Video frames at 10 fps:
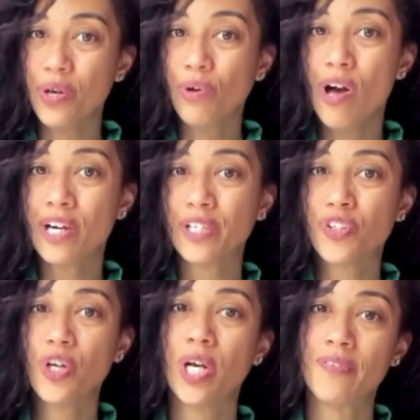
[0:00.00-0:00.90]
no longer
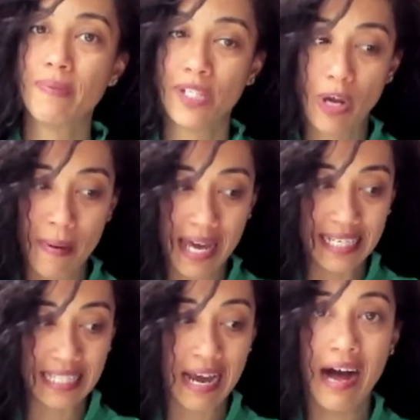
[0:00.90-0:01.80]
serves because our body
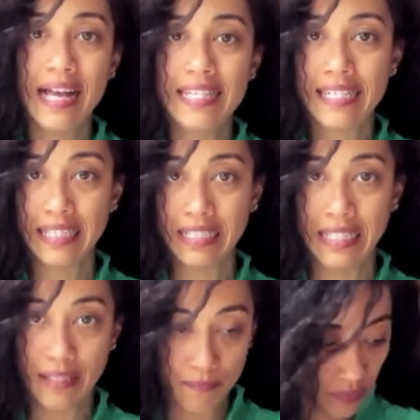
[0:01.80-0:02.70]
is
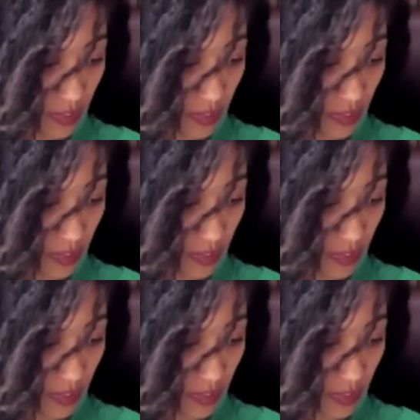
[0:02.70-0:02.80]
constantly